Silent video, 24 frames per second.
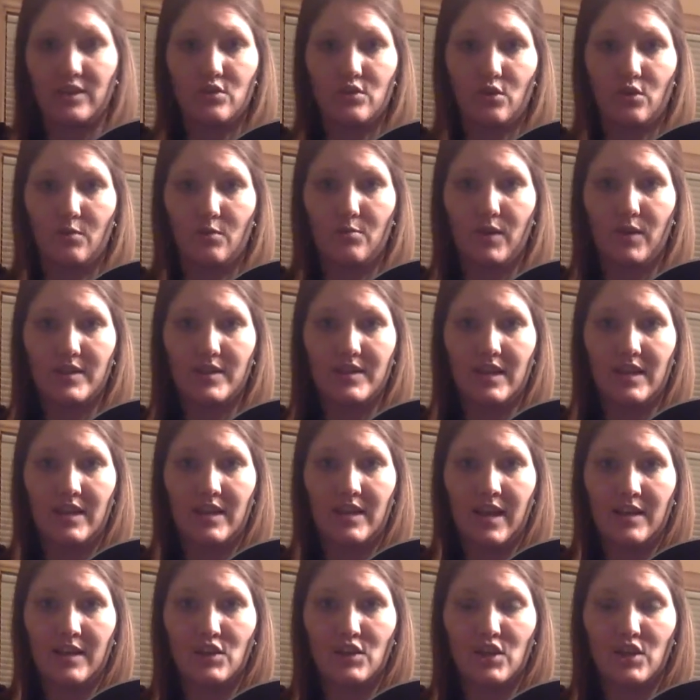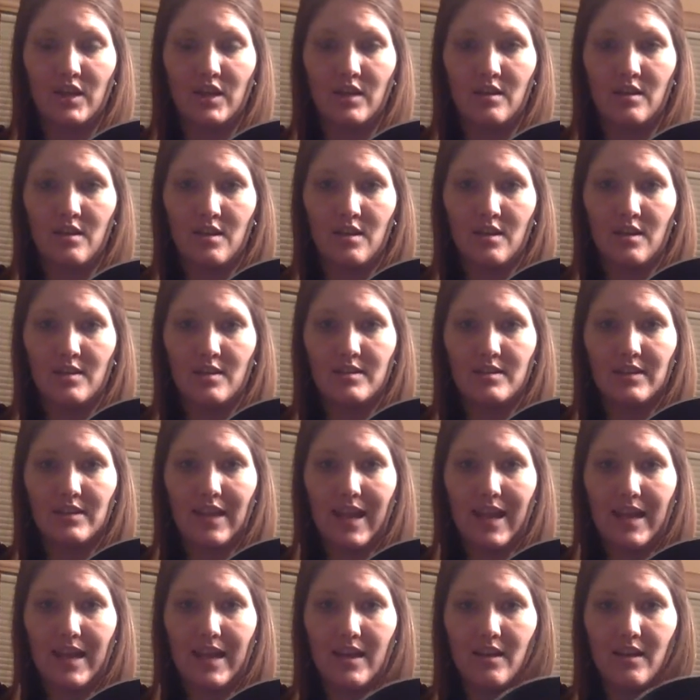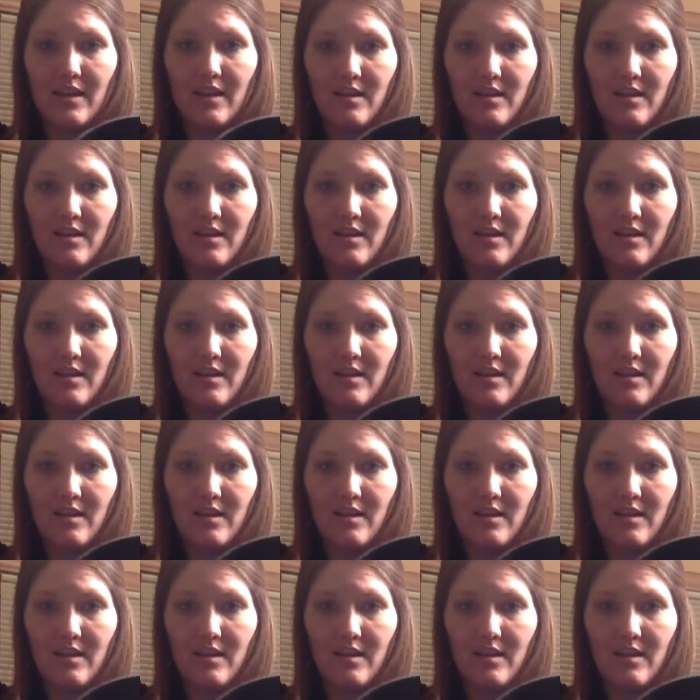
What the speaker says: So I press that notch in, slide,